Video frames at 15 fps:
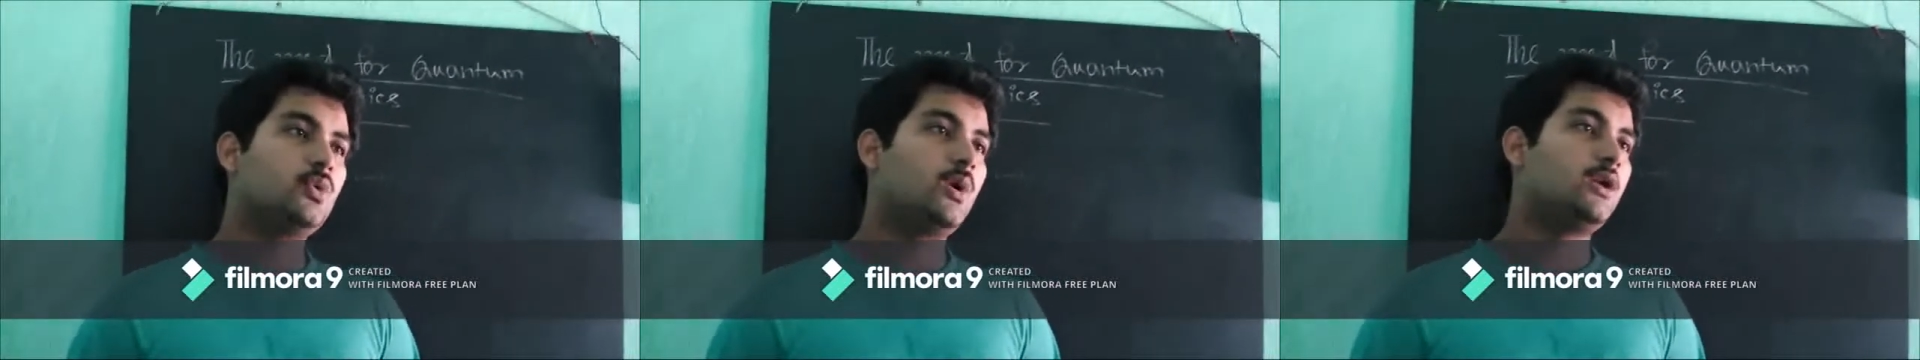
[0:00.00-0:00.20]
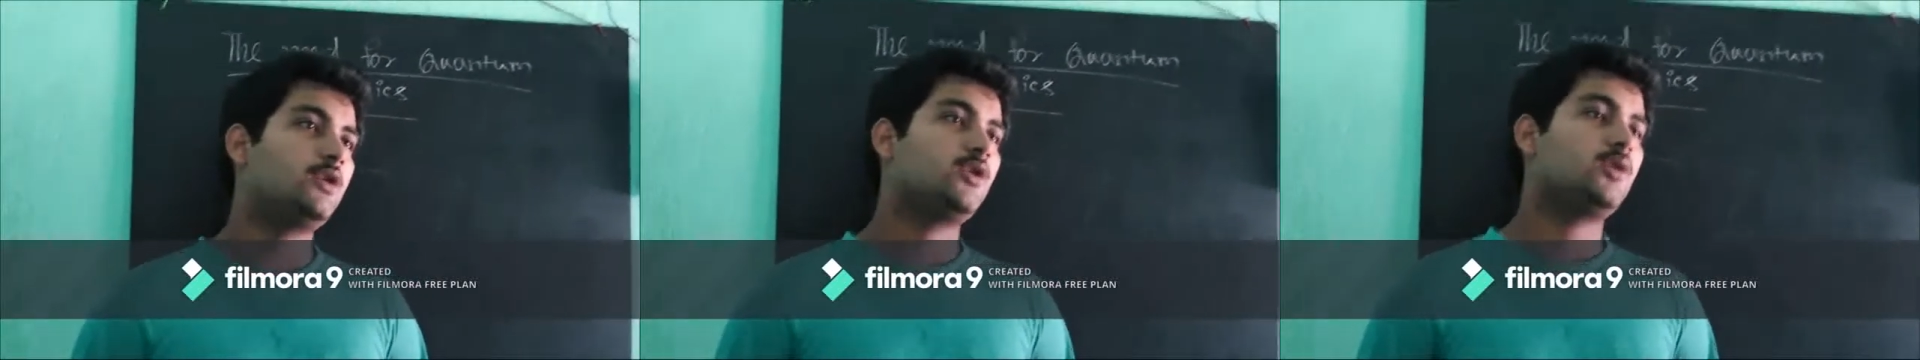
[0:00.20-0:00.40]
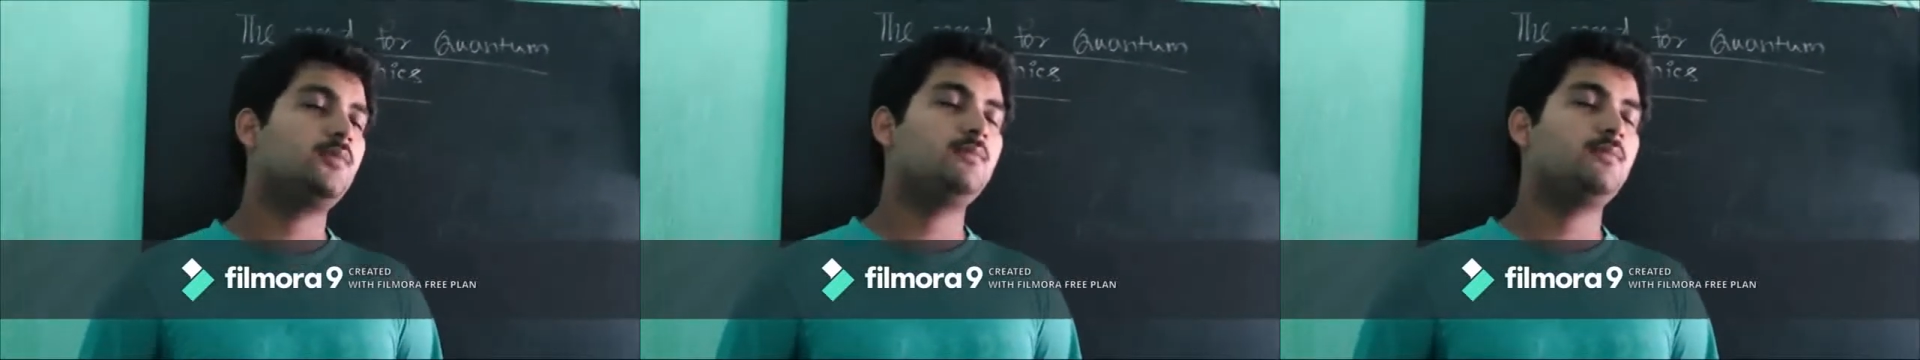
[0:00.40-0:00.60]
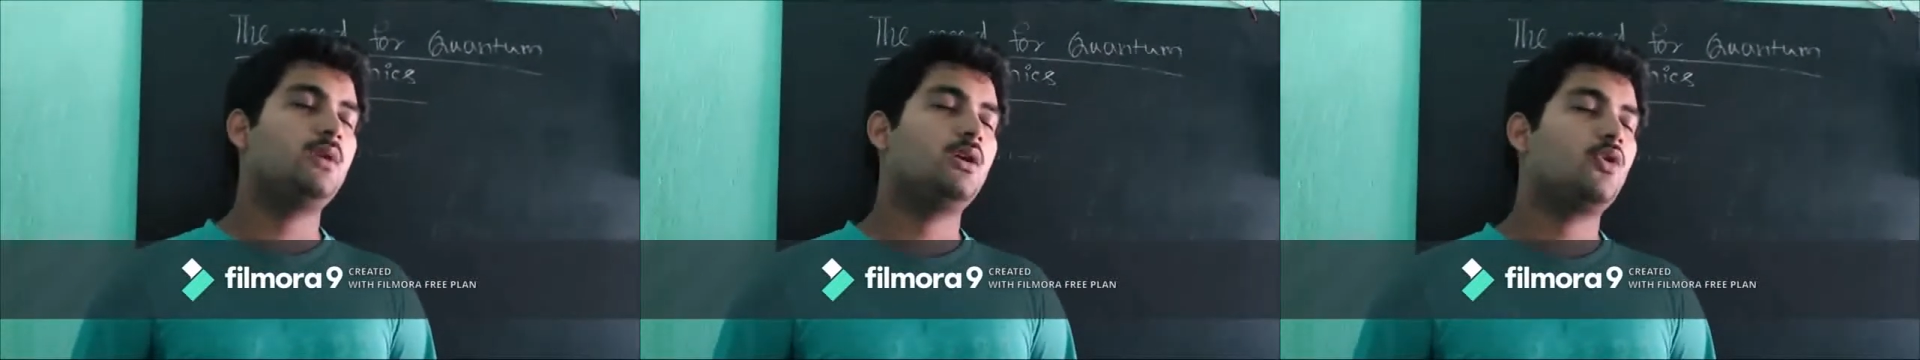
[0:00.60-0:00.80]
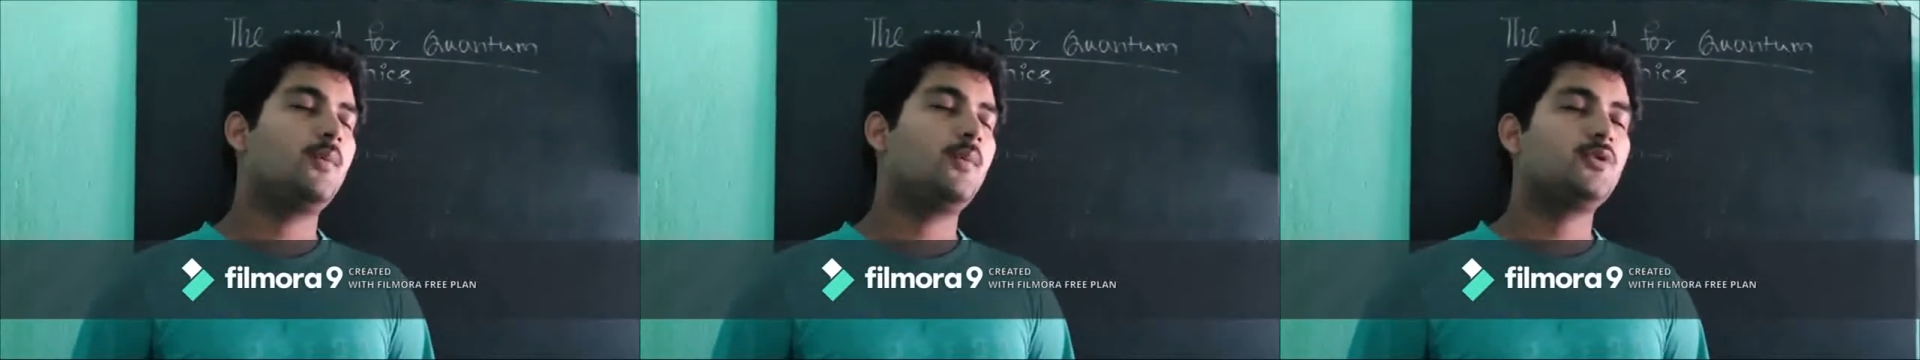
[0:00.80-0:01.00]

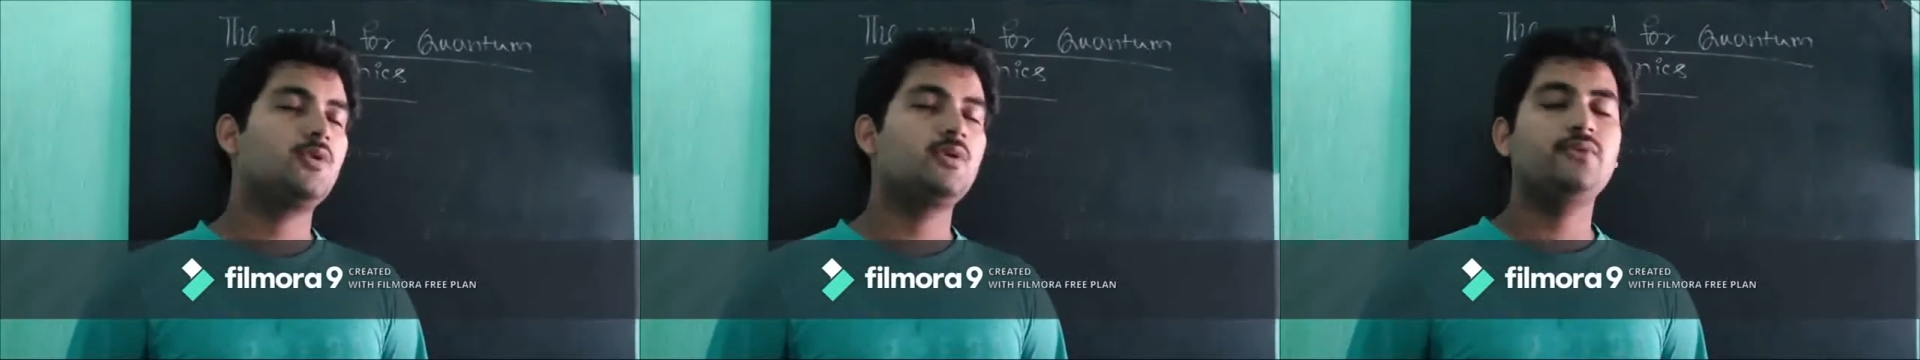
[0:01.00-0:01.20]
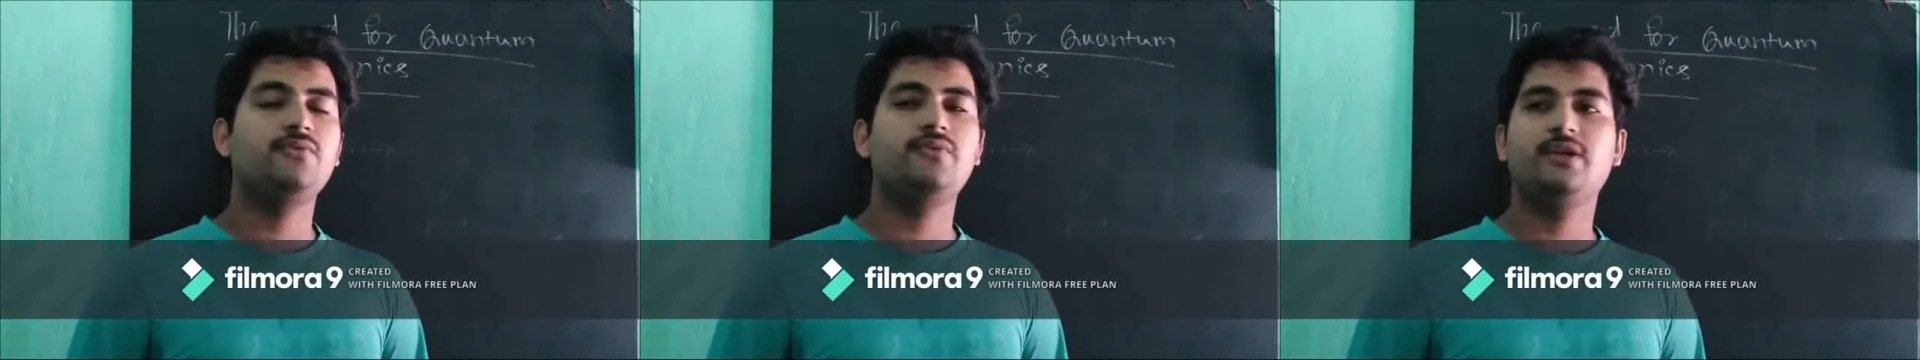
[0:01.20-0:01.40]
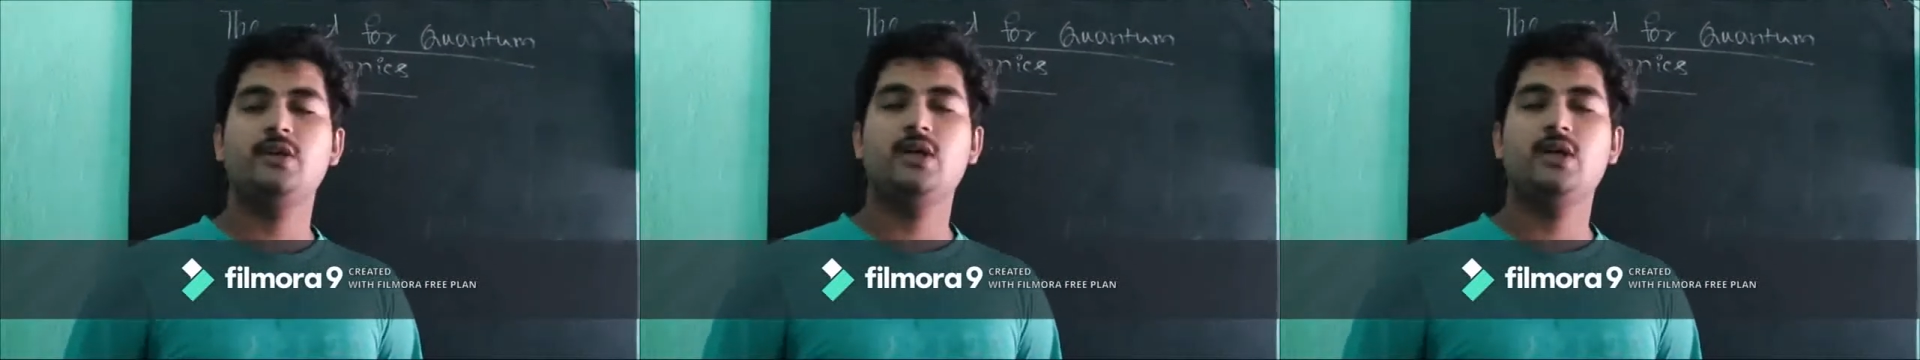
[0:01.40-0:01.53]
Compton effect